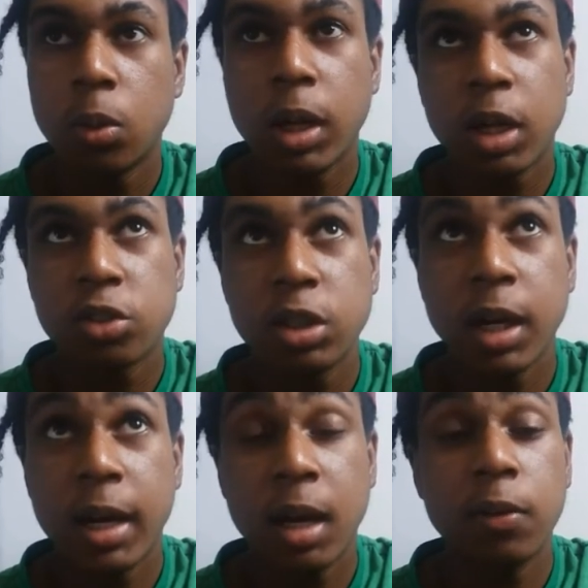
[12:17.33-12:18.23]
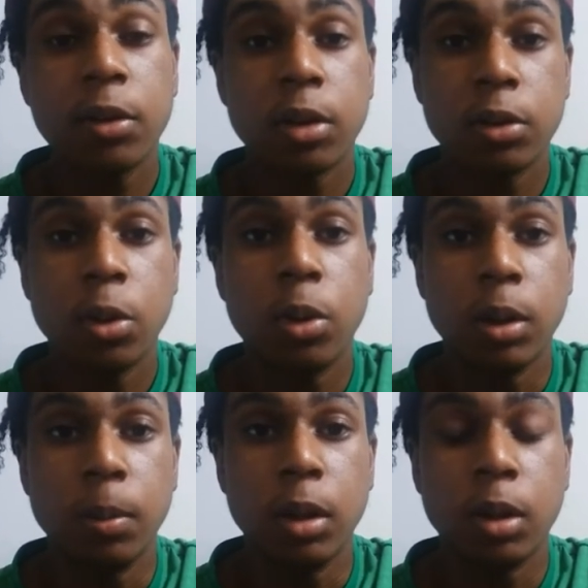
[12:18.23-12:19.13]
well, actually, I have a lot of
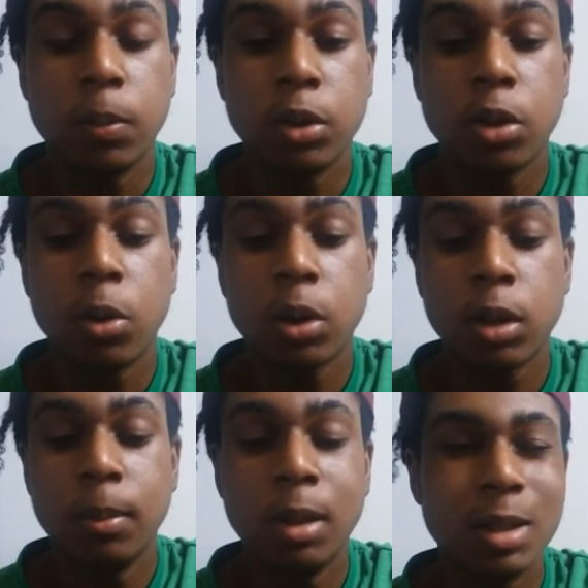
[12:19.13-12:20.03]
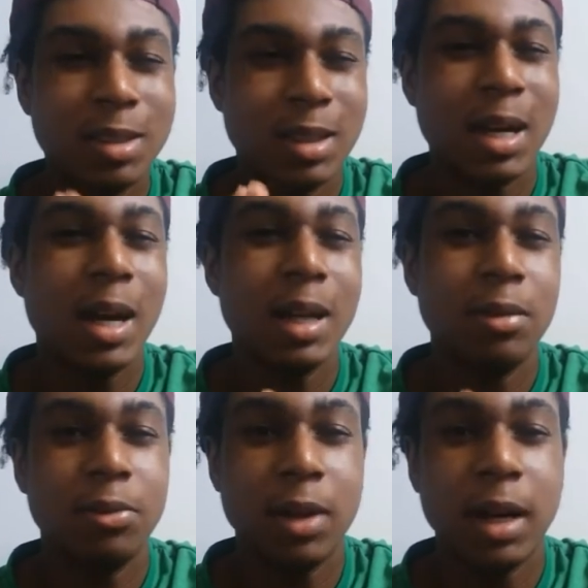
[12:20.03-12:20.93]
coconut milk, but the coconut milk isn't high
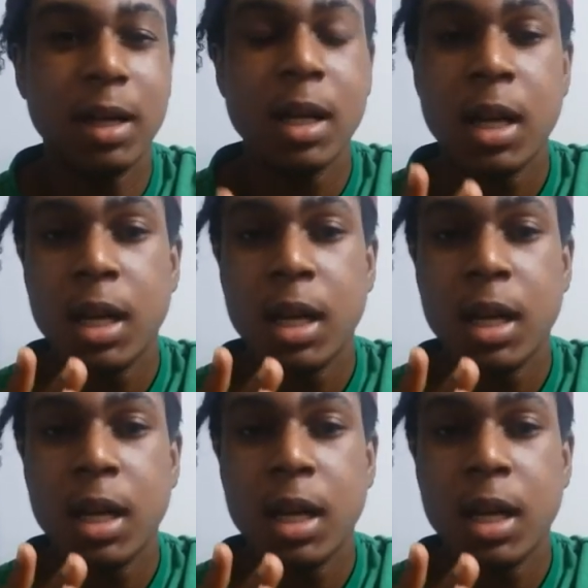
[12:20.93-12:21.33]
in fat.